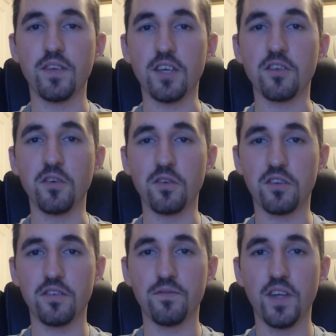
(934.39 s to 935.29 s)

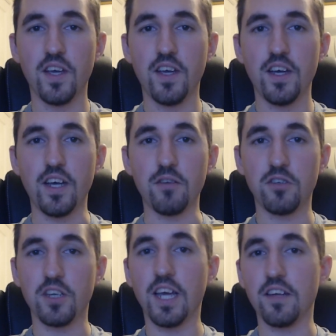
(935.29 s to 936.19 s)
exhaust,
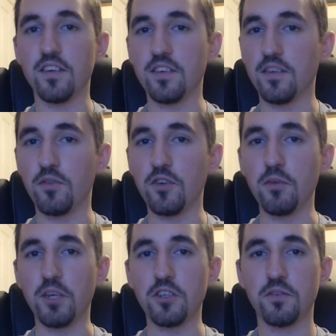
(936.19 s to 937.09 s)
which again didn't seem to
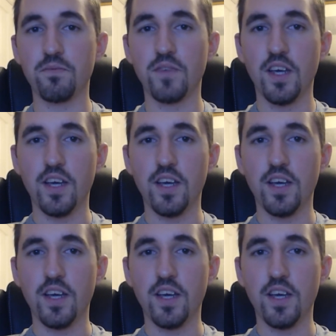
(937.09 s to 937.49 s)
do much.